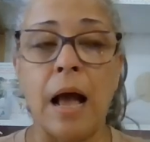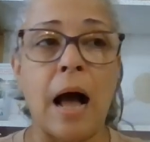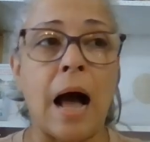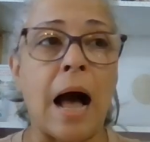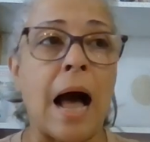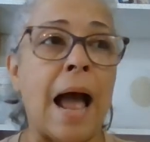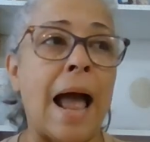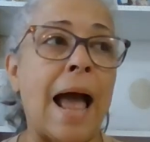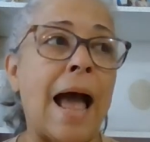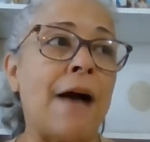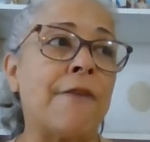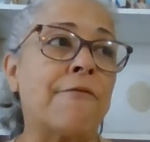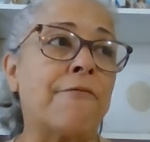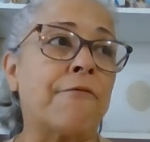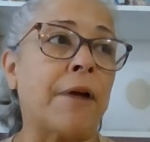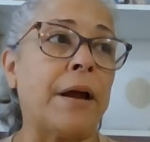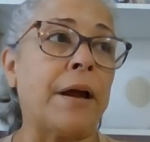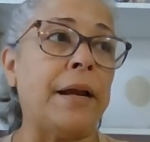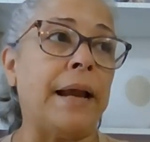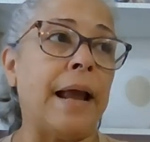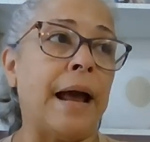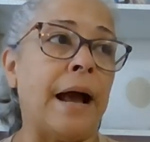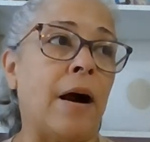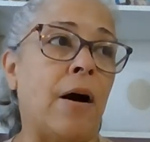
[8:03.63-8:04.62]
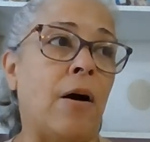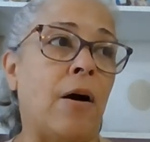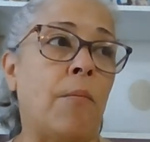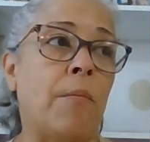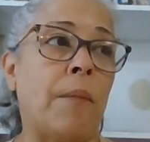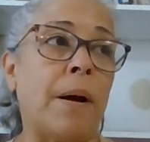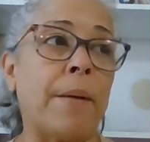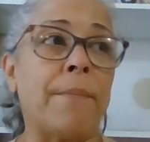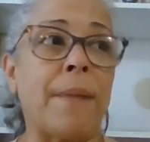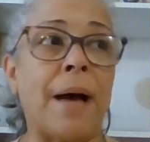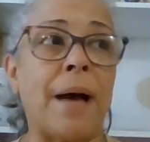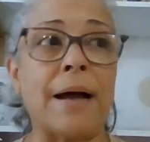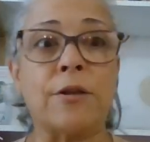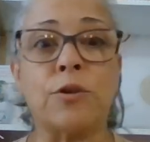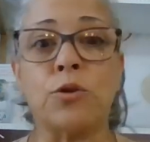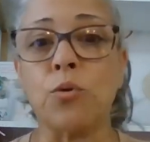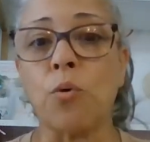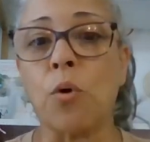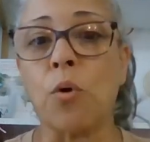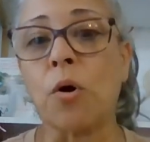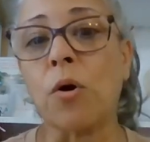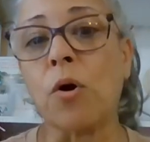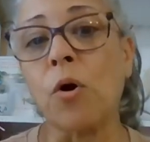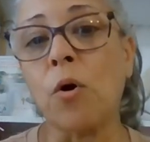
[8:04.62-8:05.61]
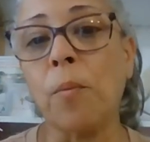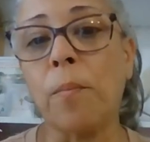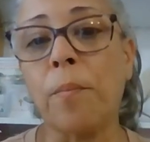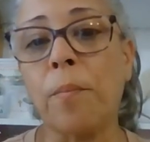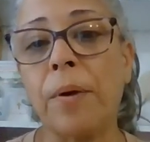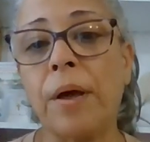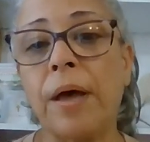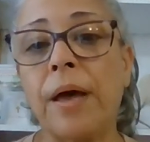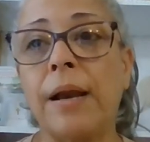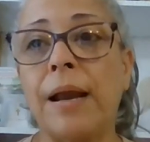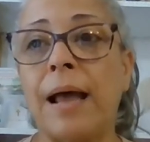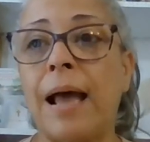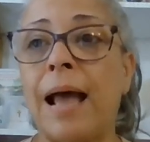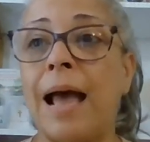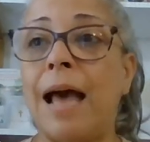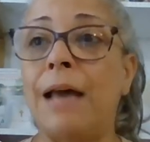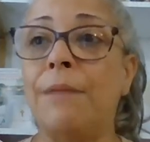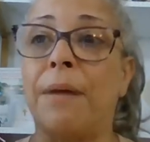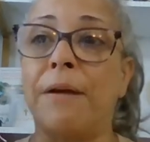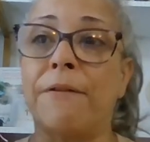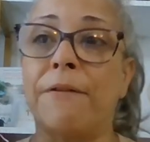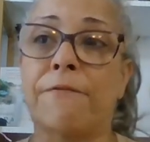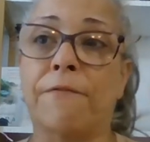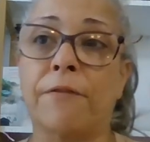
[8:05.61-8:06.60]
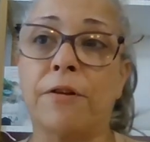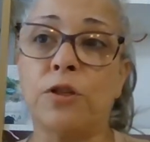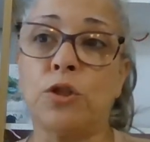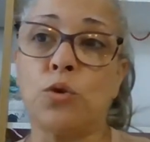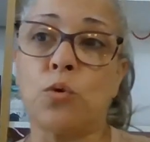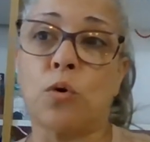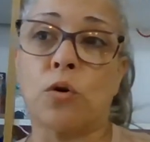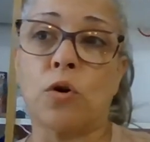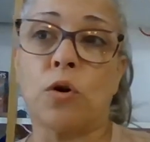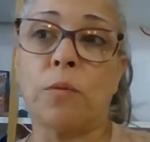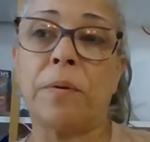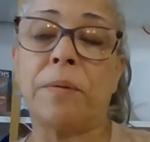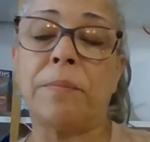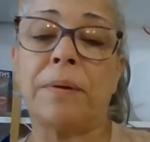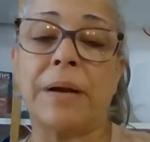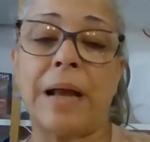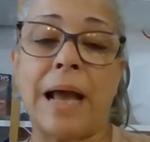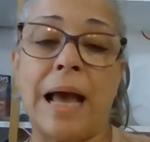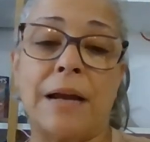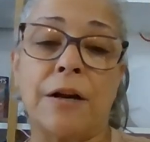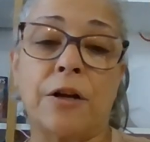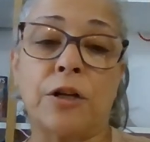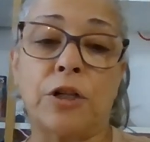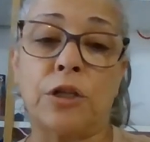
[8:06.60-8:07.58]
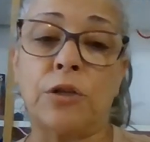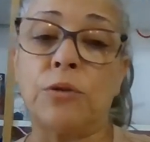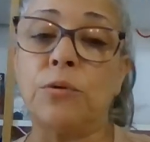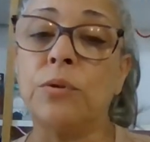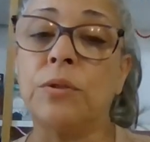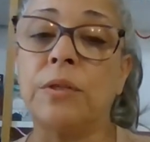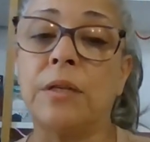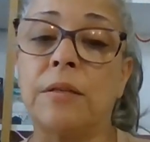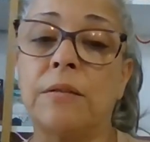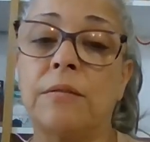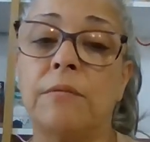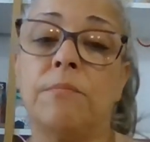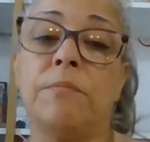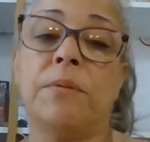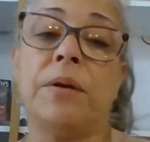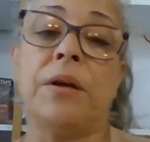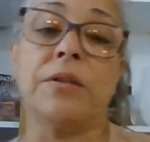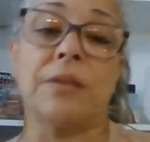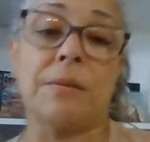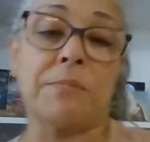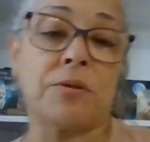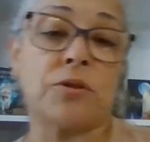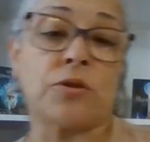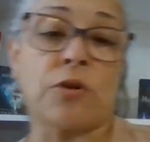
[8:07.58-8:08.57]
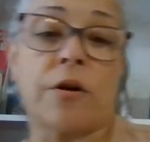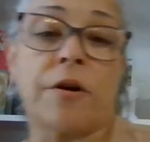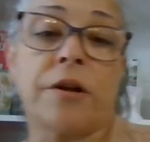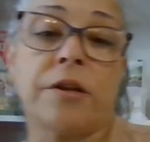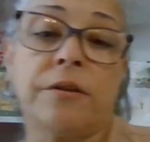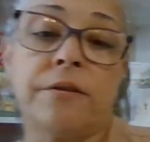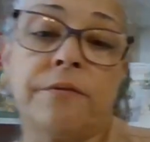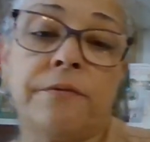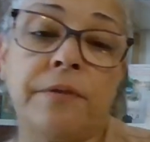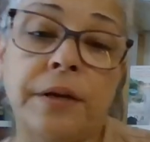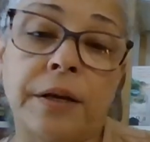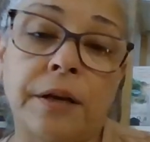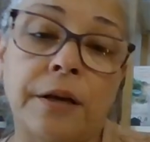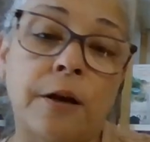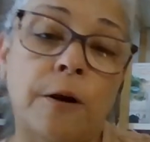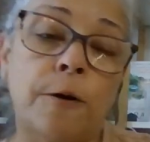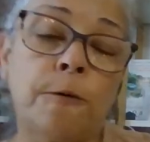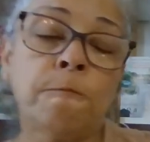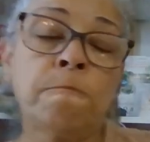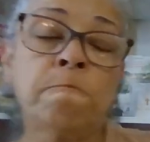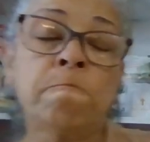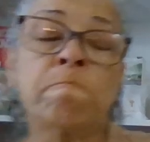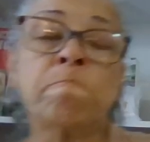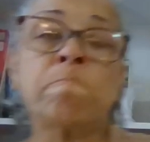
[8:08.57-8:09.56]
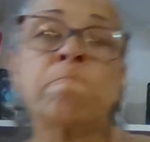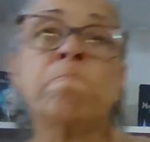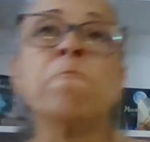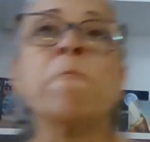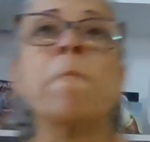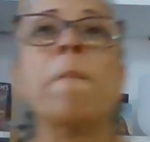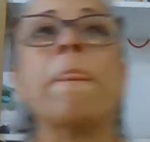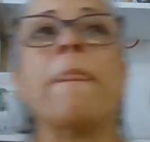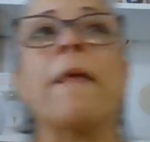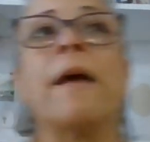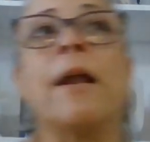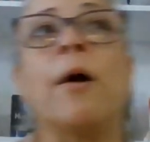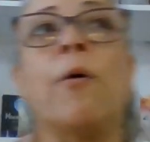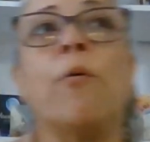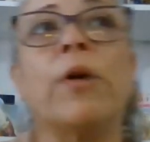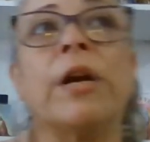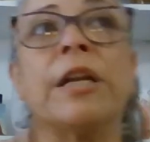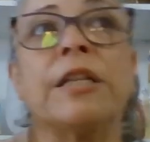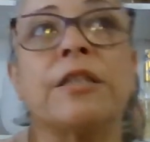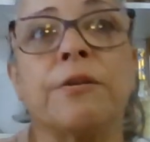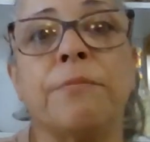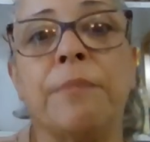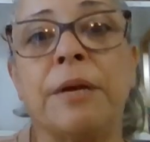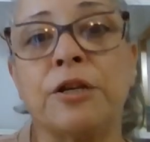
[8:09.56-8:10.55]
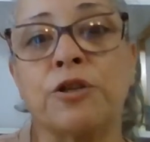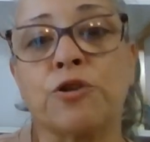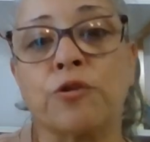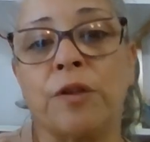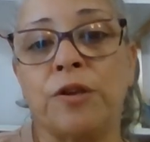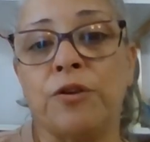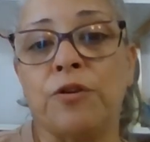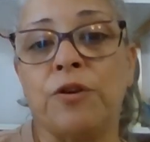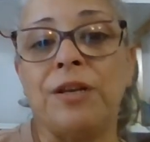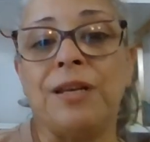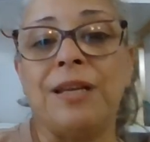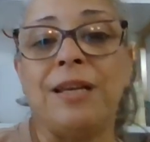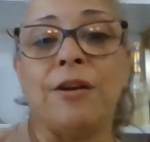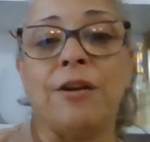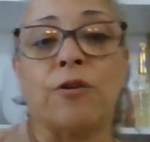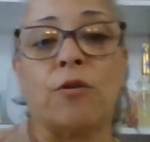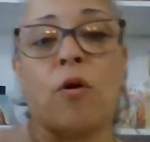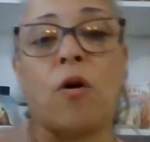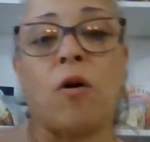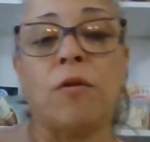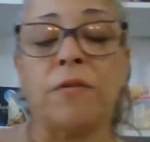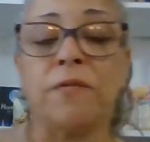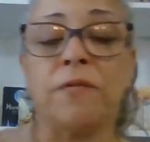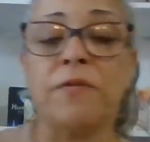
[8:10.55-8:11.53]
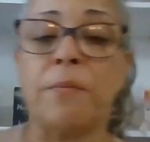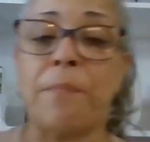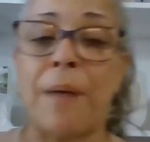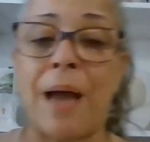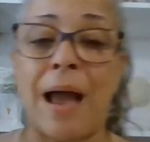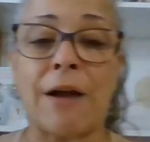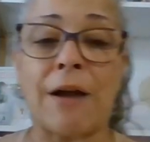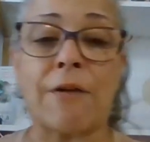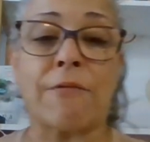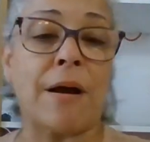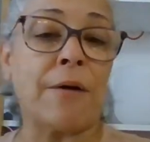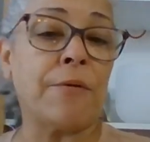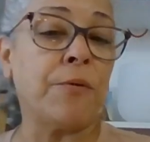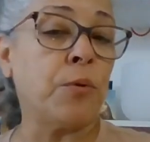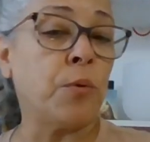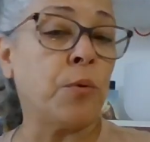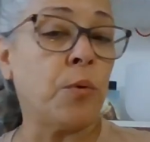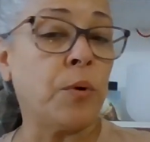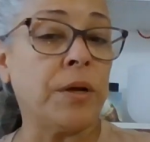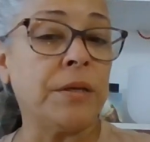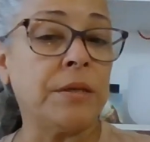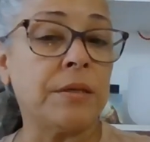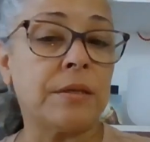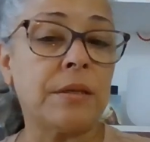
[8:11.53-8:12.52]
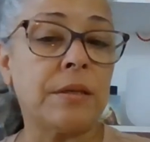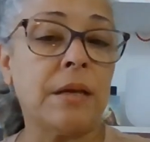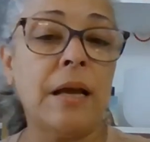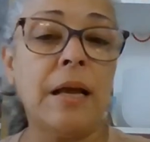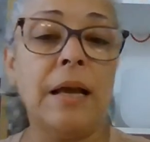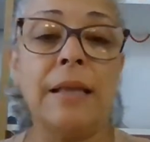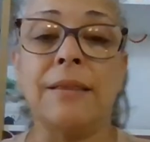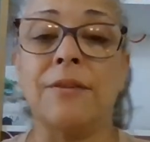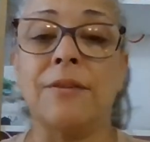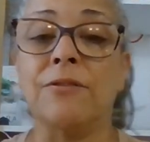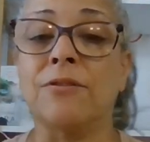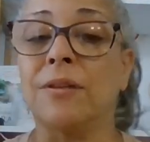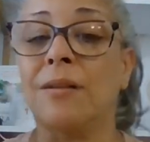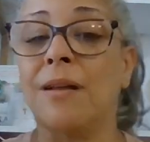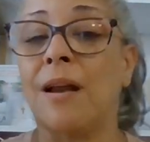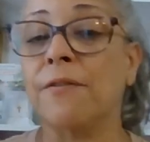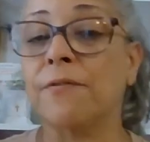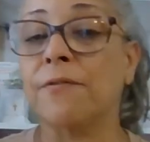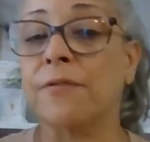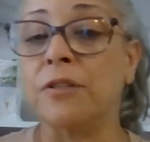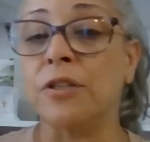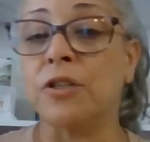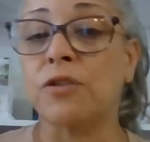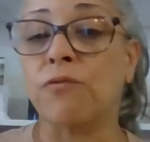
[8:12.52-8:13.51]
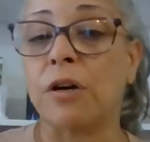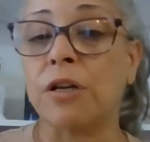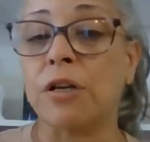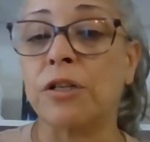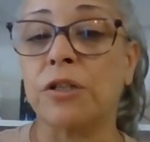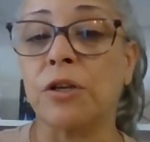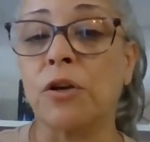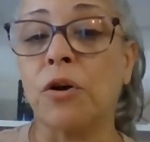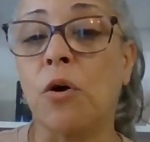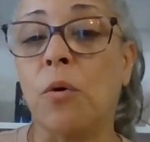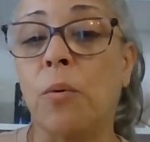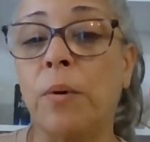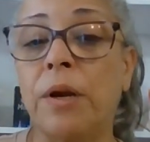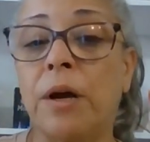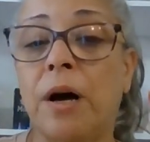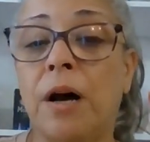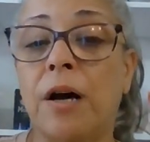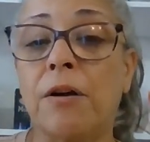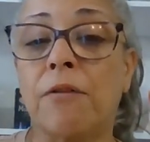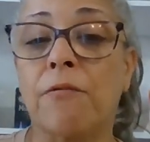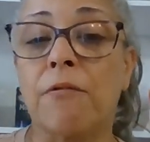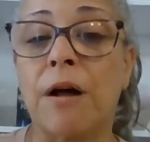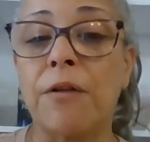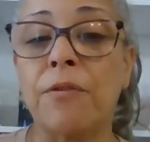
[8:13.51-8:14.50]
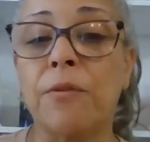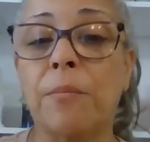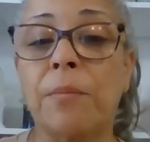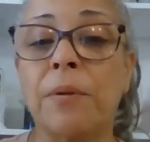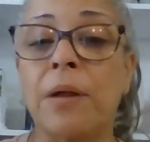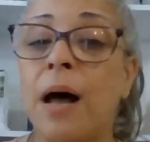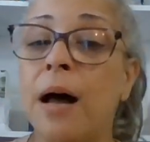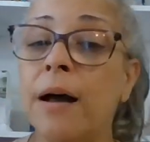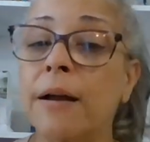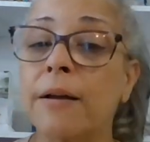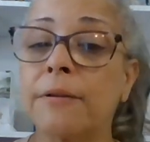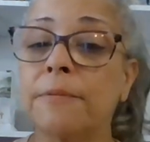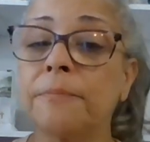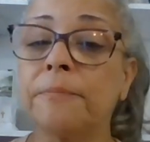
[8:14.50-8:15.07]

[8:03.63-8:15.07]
I have right now my back door open. I had my front door open, but I had to close it because I'm starting the video. And I wanted to make sure that you didn't hear all of the background noise. There's a lot of construction going on around the block.